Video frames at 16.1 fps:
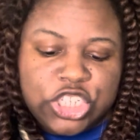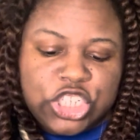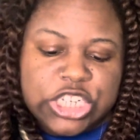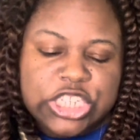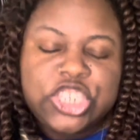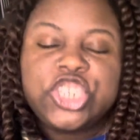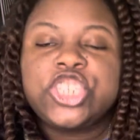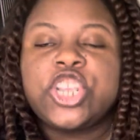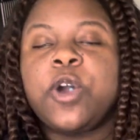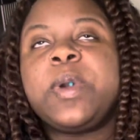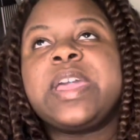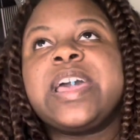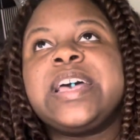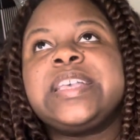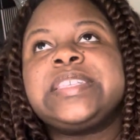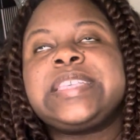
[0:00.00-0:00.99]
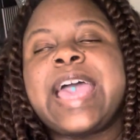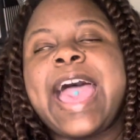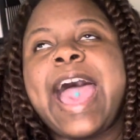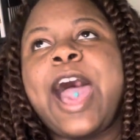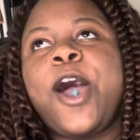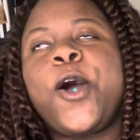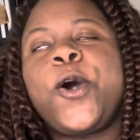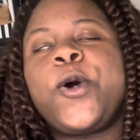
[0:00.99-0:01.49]
just showing us
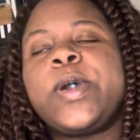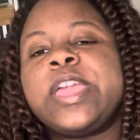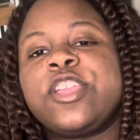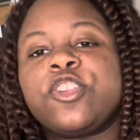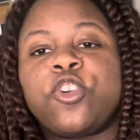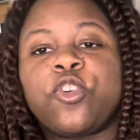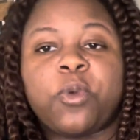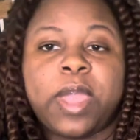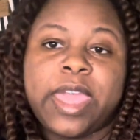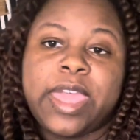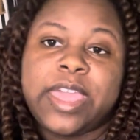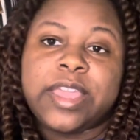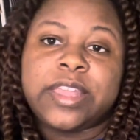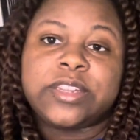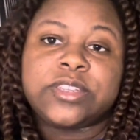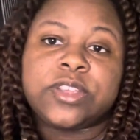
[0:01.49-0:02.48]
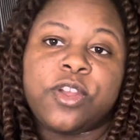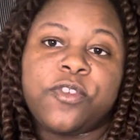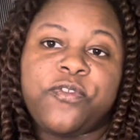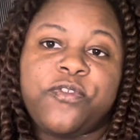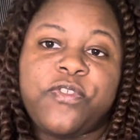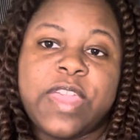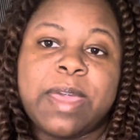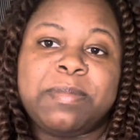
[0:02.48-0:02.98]
how ingrained her
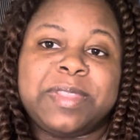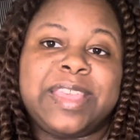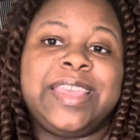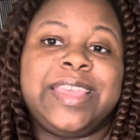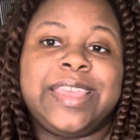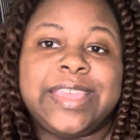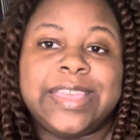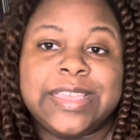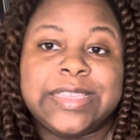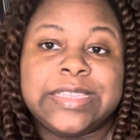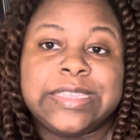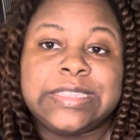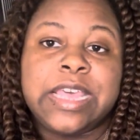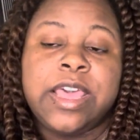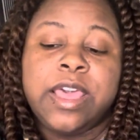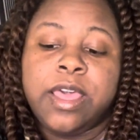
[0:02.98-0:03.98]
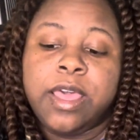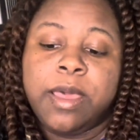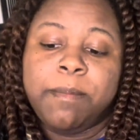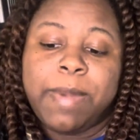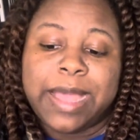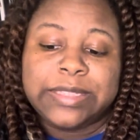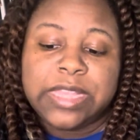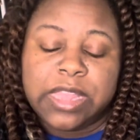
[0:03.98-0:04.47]
family is
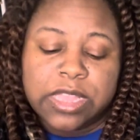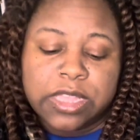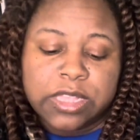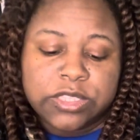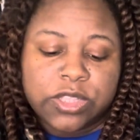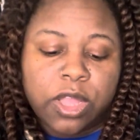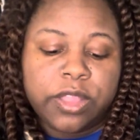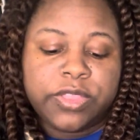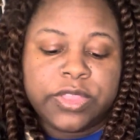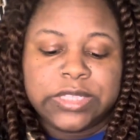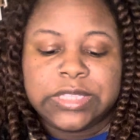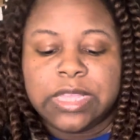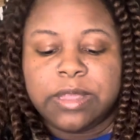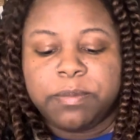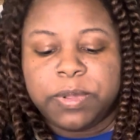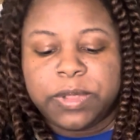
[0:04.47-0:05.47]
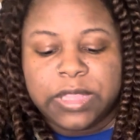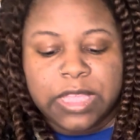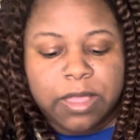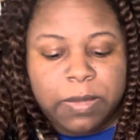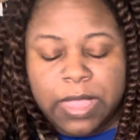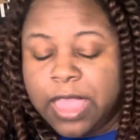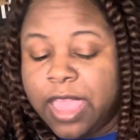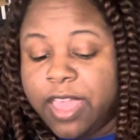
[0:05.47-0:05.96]
by telling us all this in
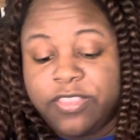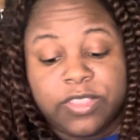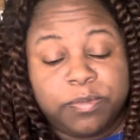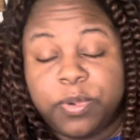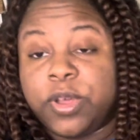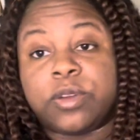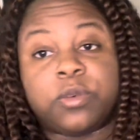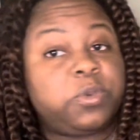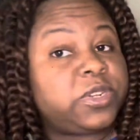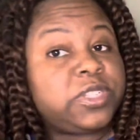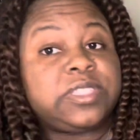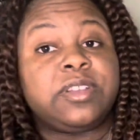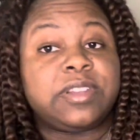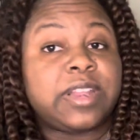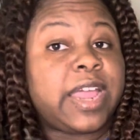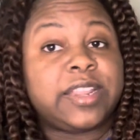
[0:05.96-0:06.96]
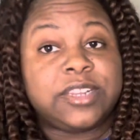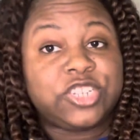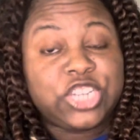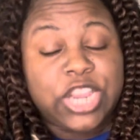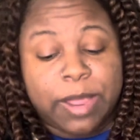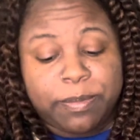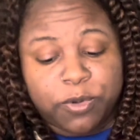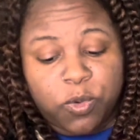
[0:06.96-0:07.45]
Polygamy and the book. We're still not into
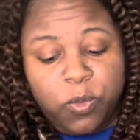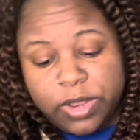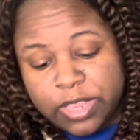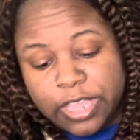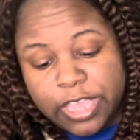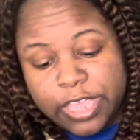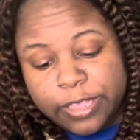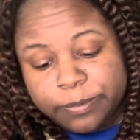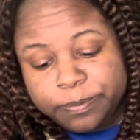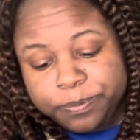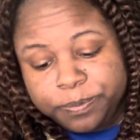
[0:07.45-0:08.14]
chapter 1 yet.